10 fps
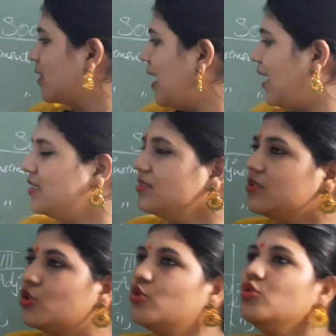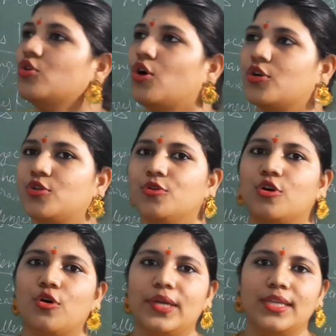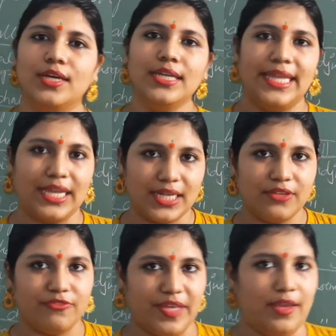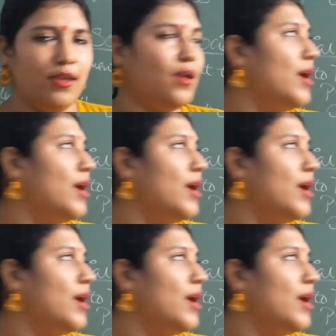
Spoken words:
and to not to go in a negative way.